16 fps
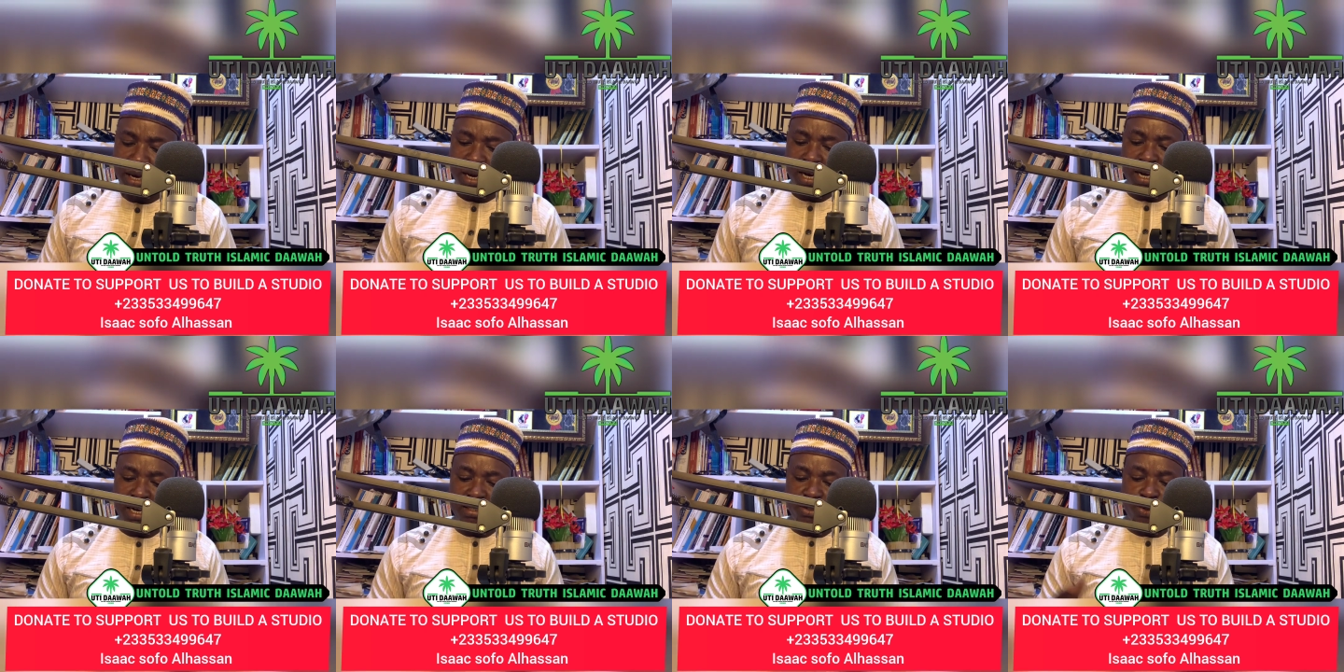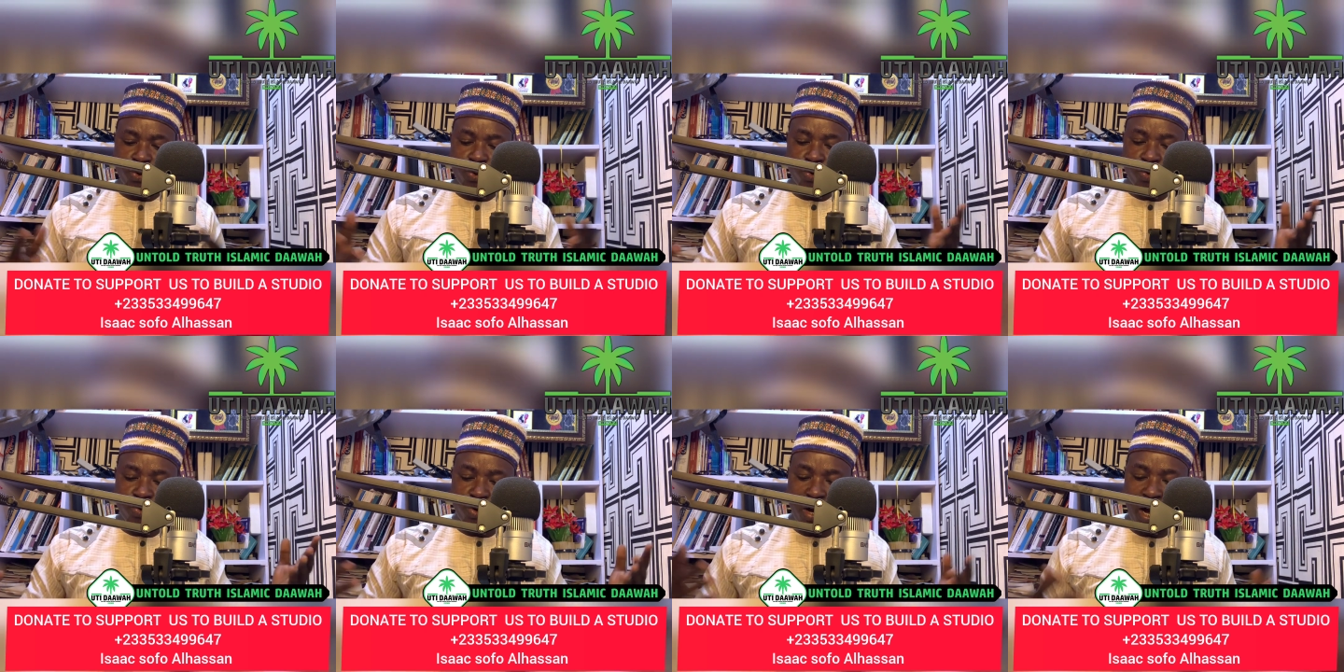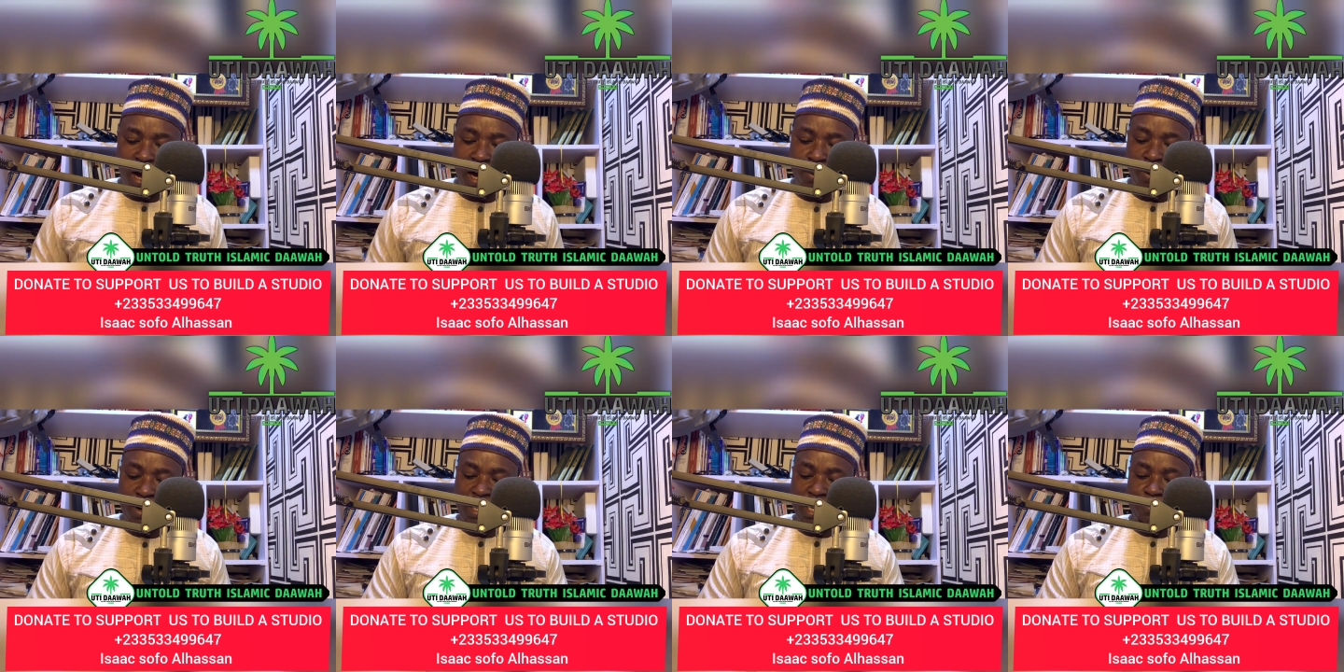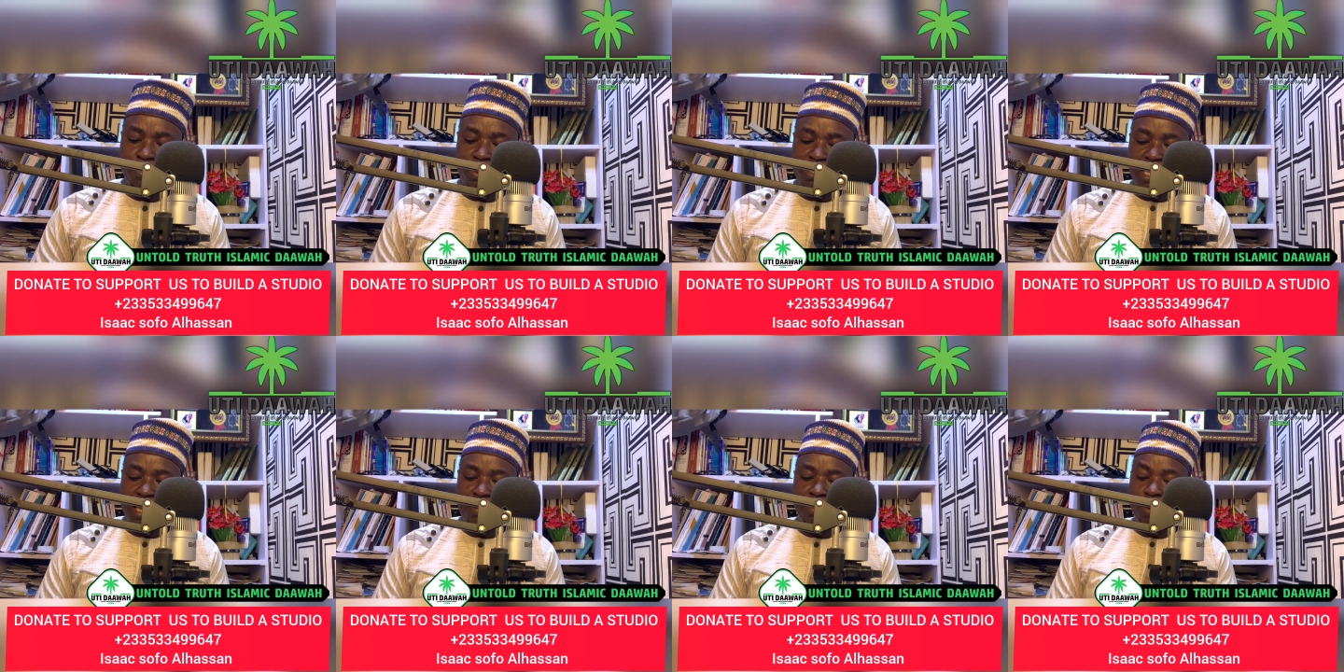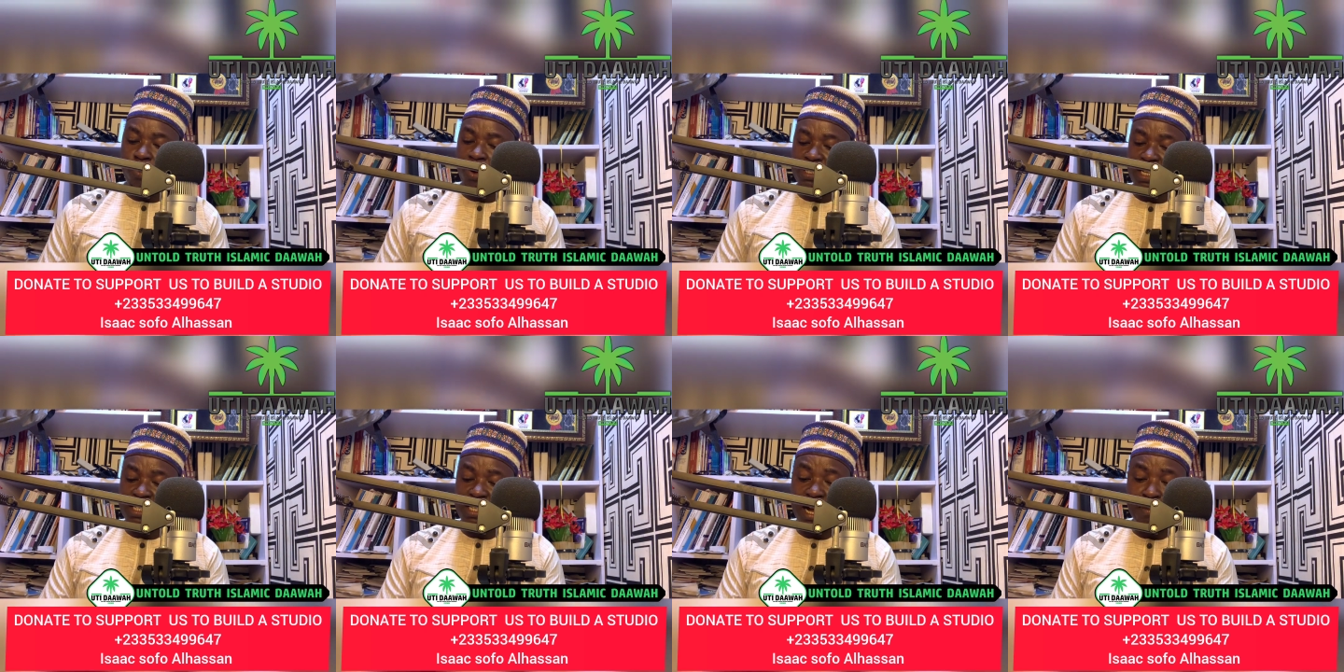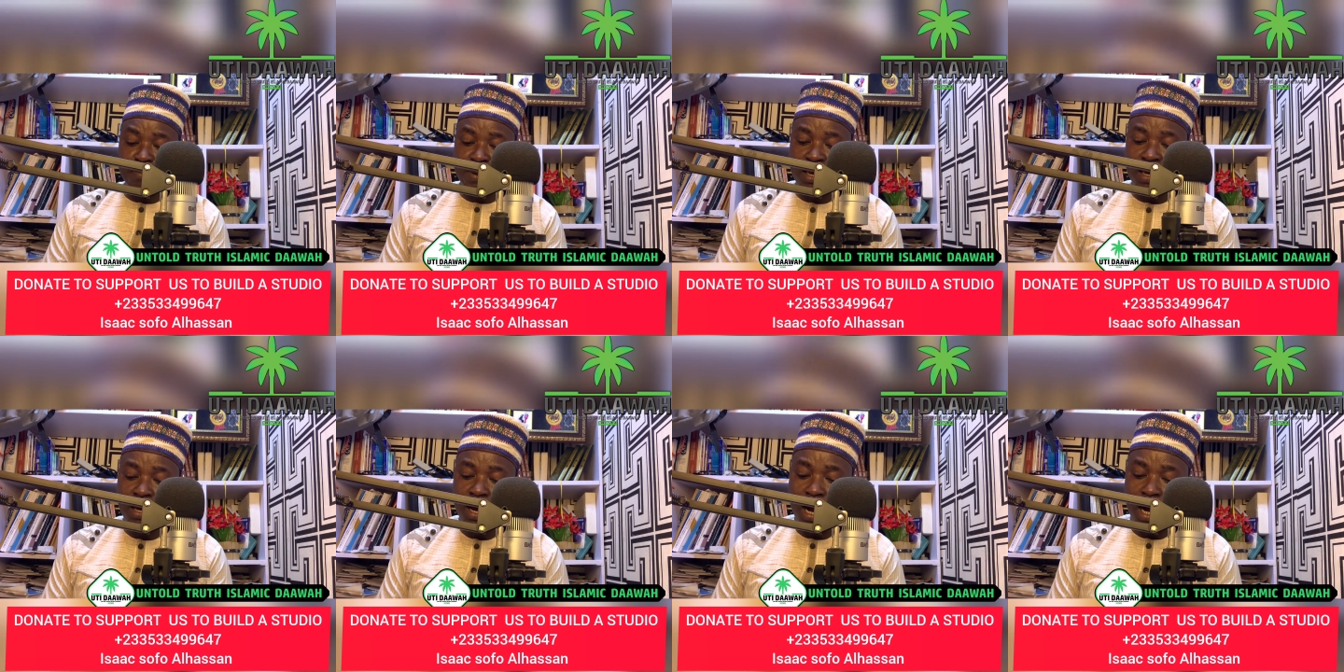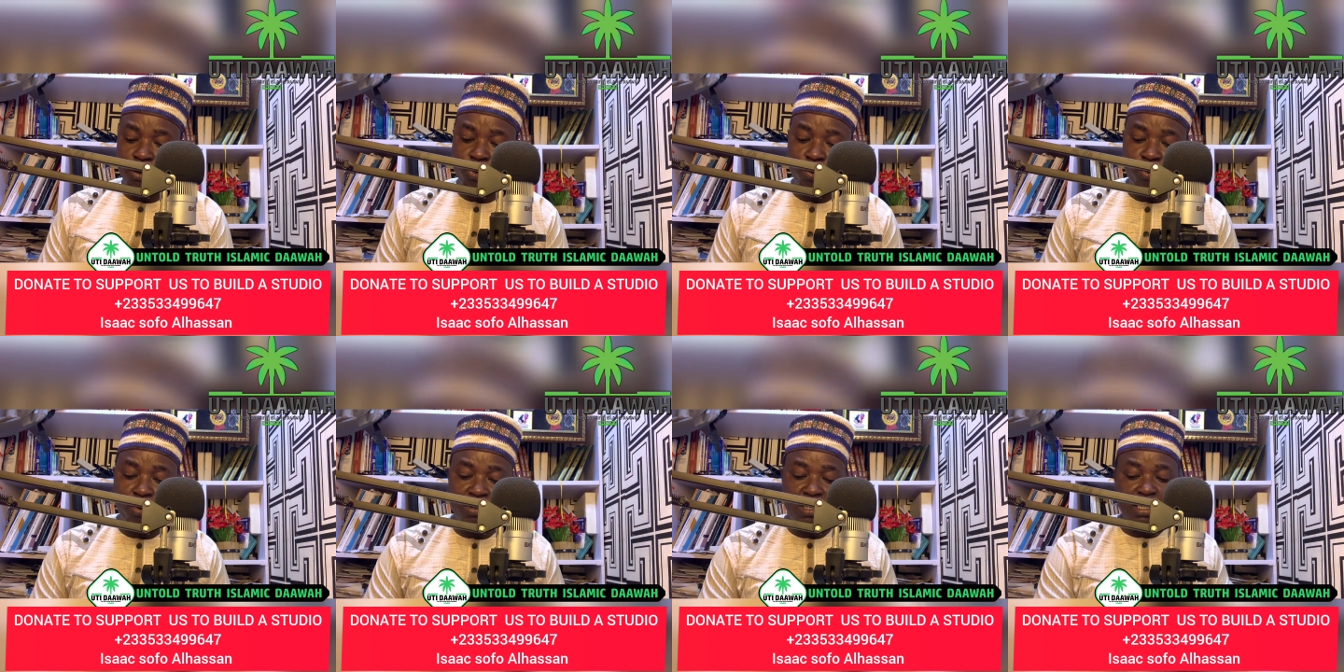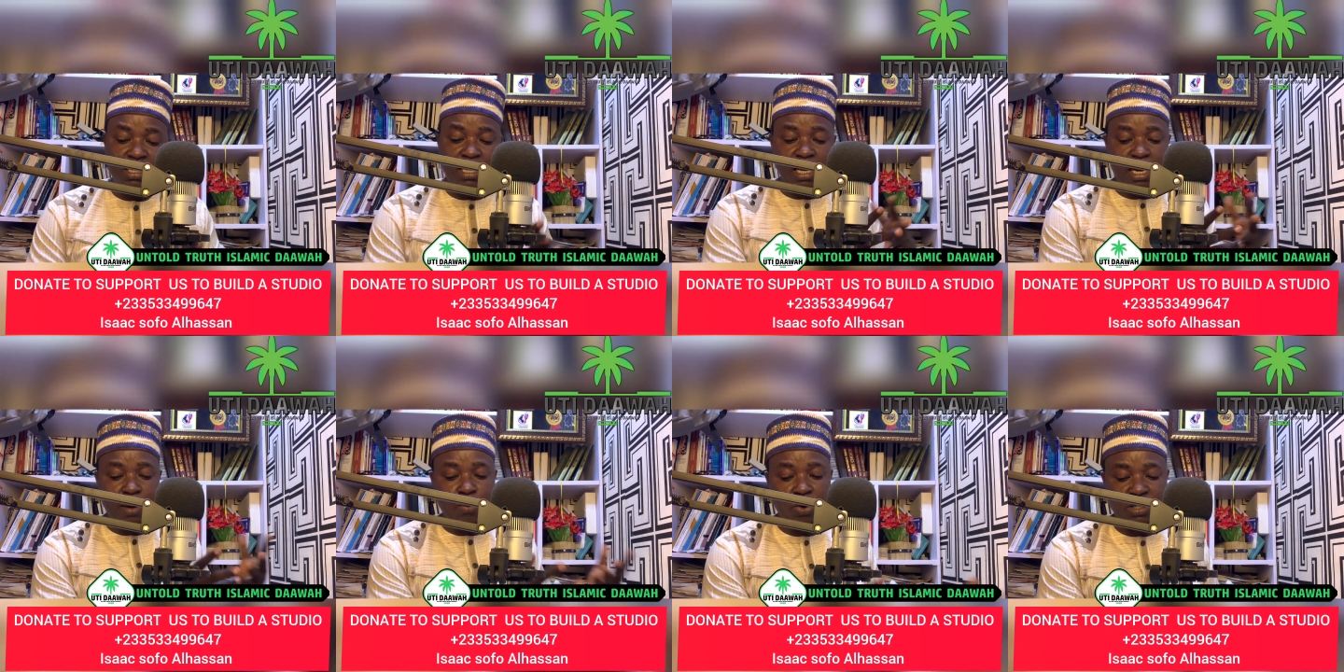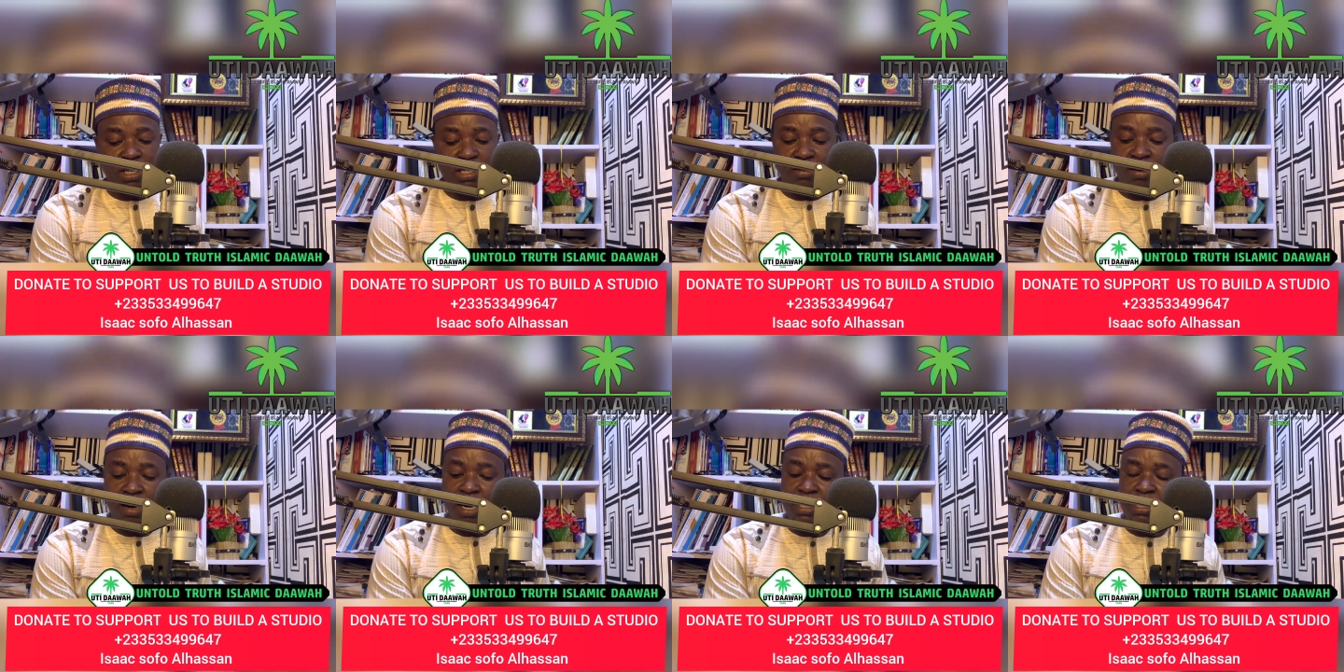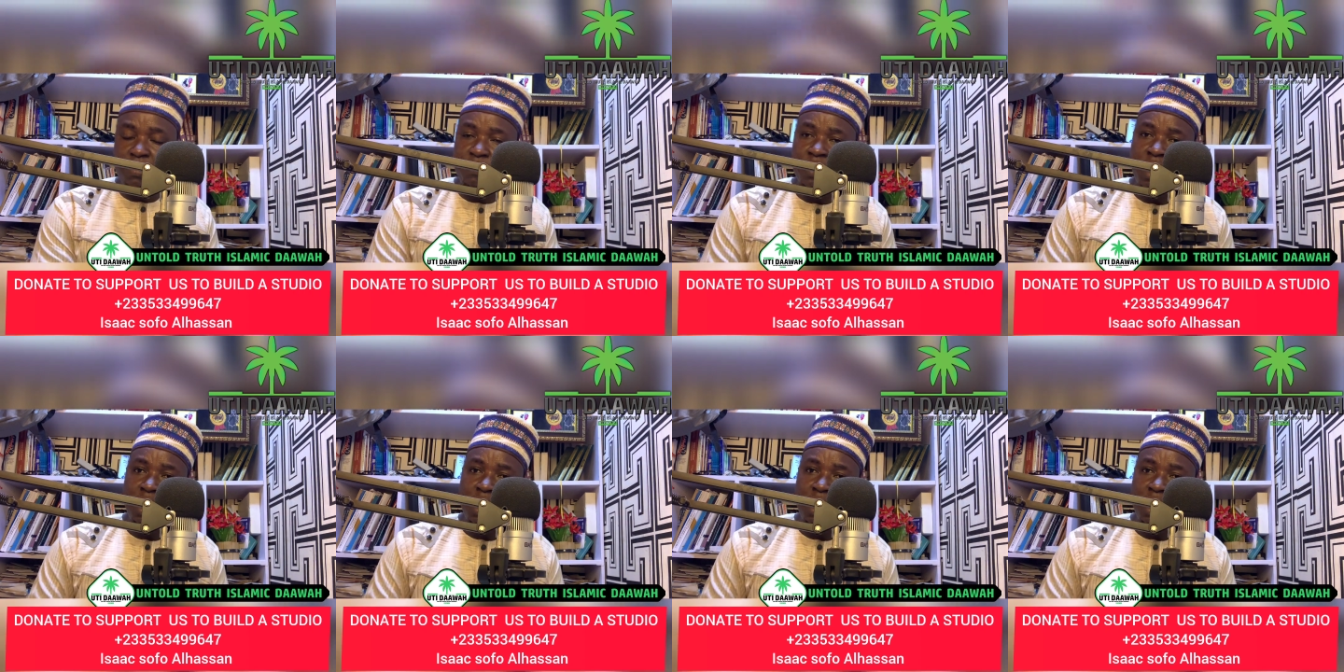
And so when the divorce came, he wasn't happy at all, because Zeynab was his relative,